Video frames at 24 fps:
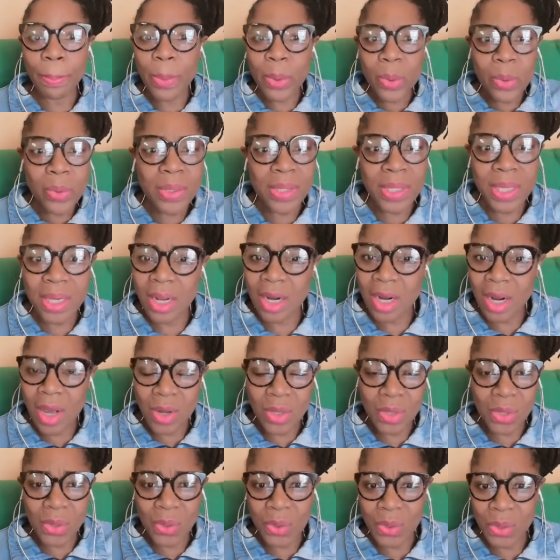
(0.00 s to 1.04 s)
posting on
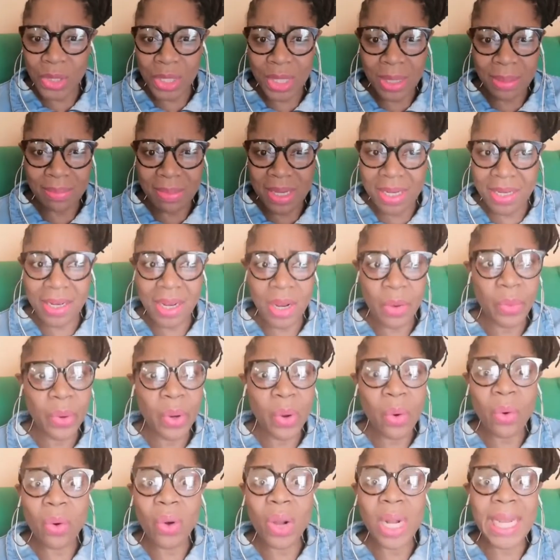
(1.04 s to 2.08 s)
our social media.
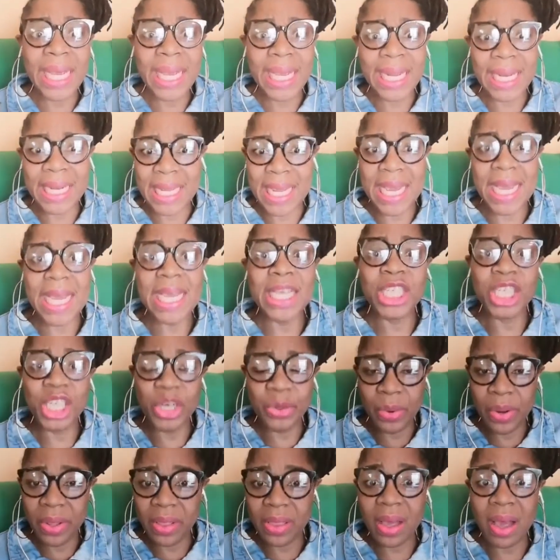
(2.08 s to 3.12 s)
We're all
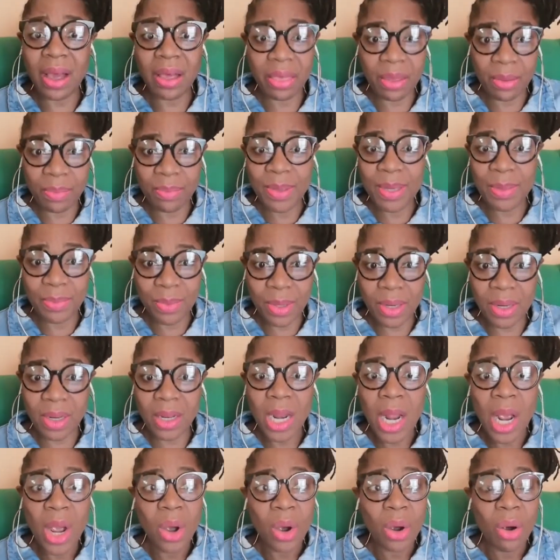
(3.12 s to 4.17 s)
engaging with other people
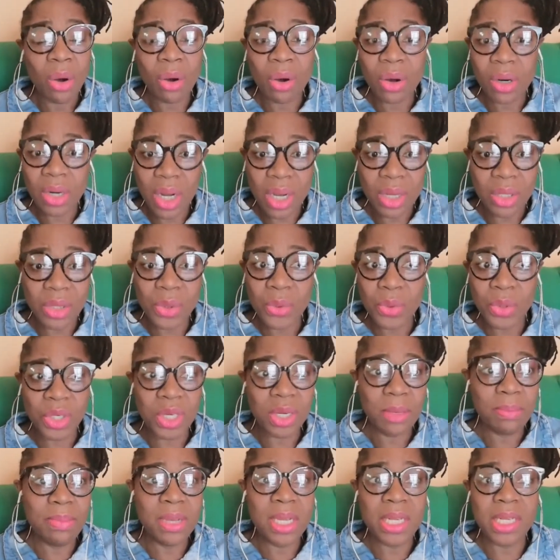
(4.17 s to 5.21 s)
on our
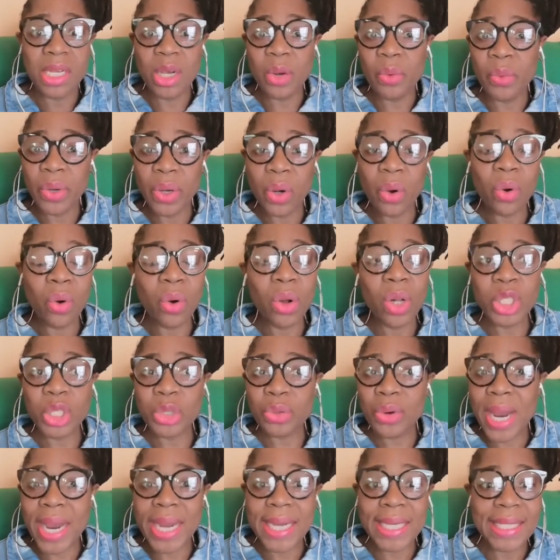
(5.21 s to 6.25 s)
social media. We're all
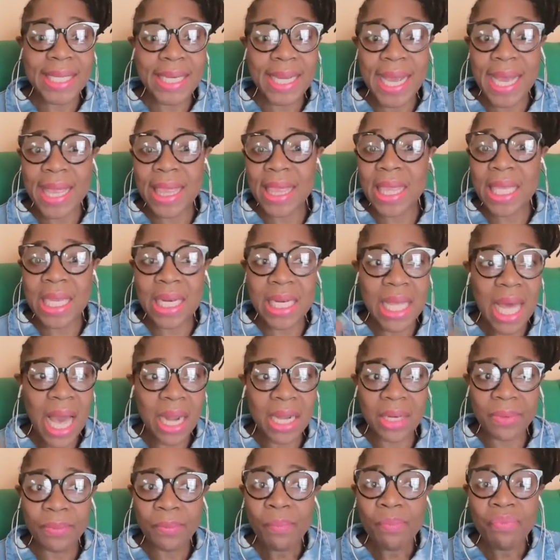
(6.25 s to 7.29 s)
trying to get
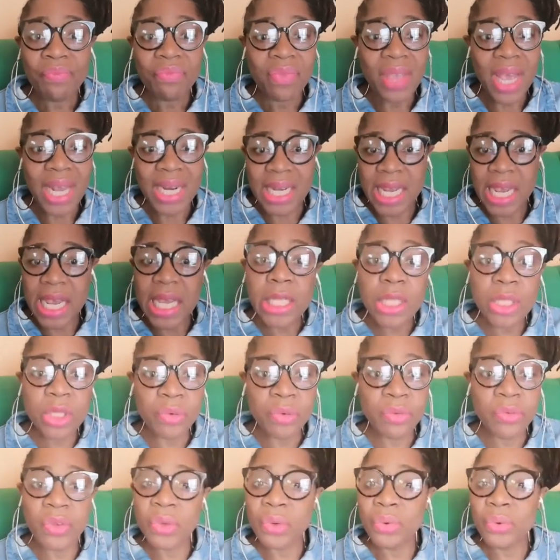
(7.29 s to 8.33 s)
that
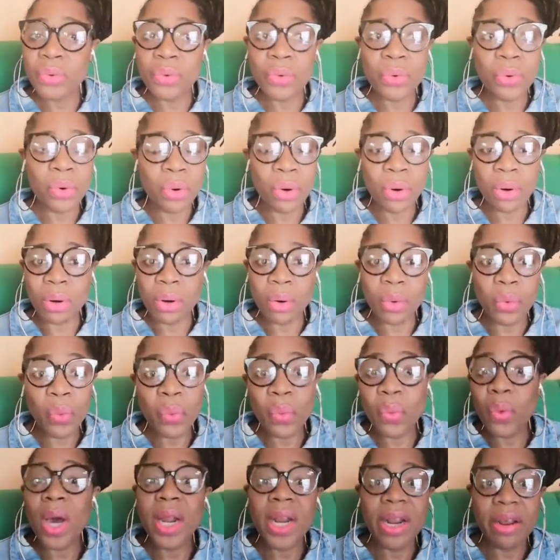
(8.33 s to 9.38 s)
interview or
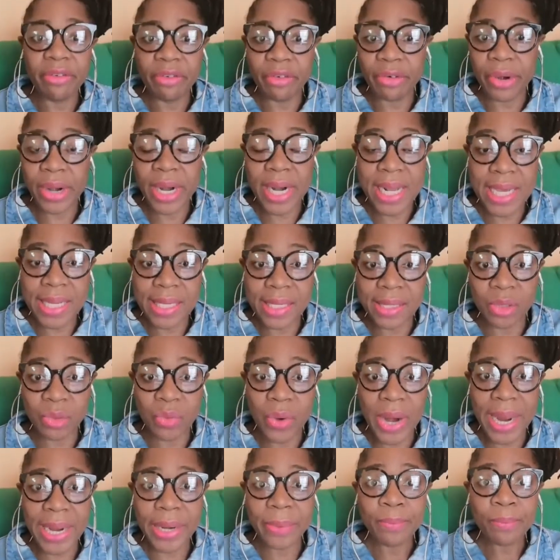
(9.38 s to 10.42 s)
whatever it is,
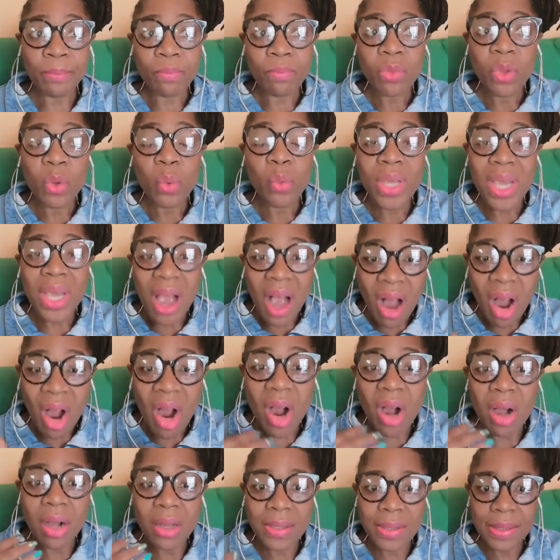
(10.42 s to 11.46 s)
right? We are
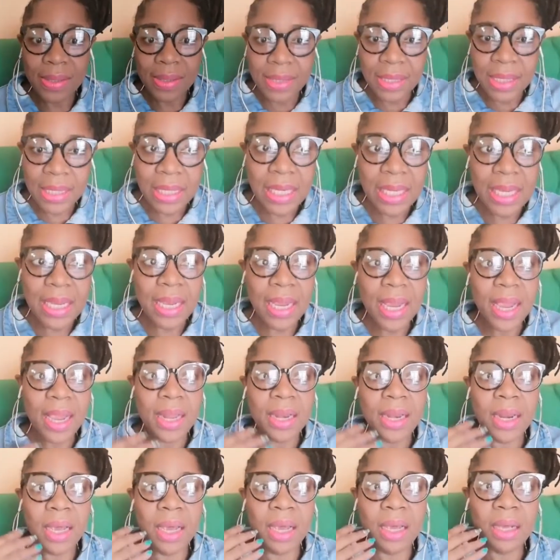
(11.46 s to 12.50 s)
constantly
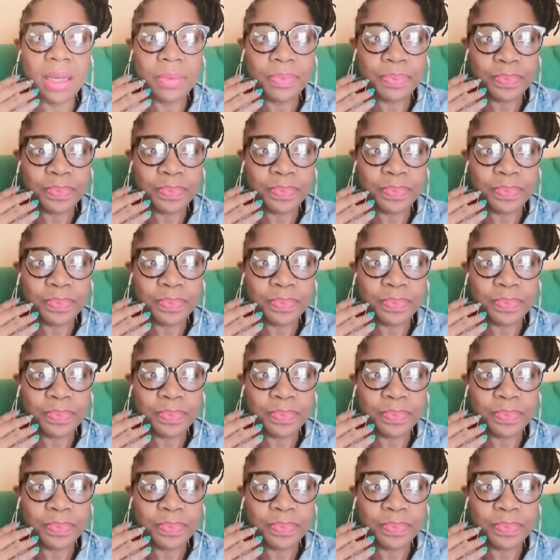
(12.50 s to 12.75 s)
in a